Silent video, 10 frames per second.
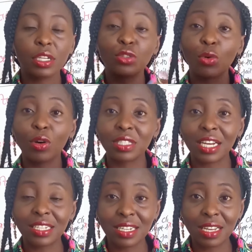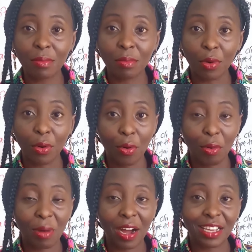It was a dream.
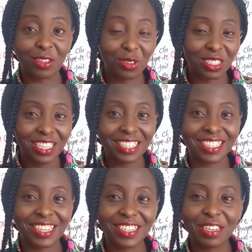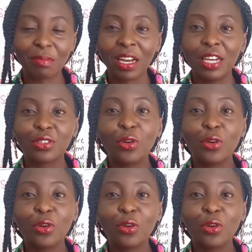Oh my, it was just a dream.